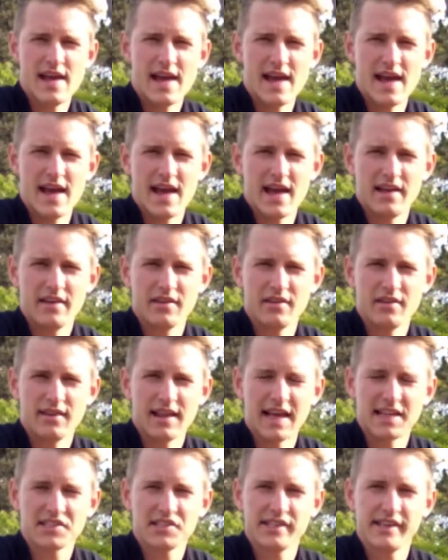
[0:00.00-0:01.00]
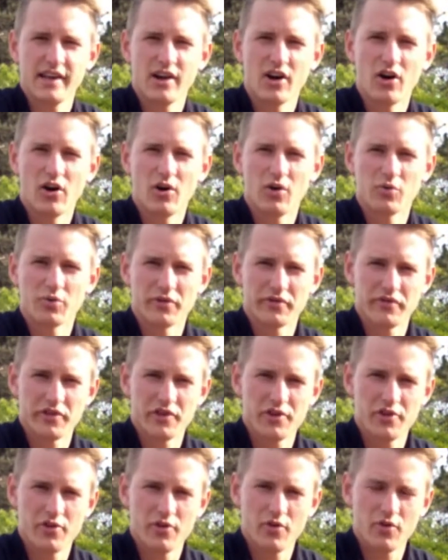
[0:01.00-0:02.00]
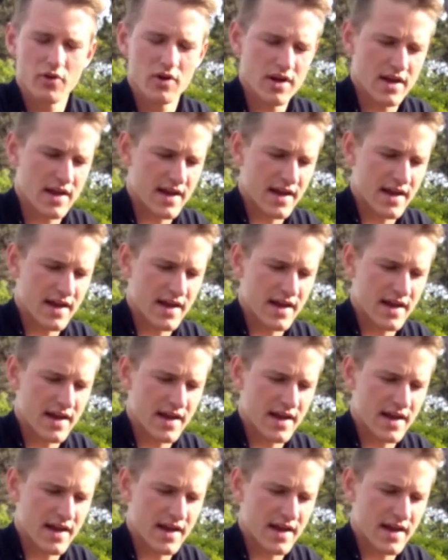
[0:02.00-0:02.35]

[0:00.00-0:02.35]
and lastly I'll review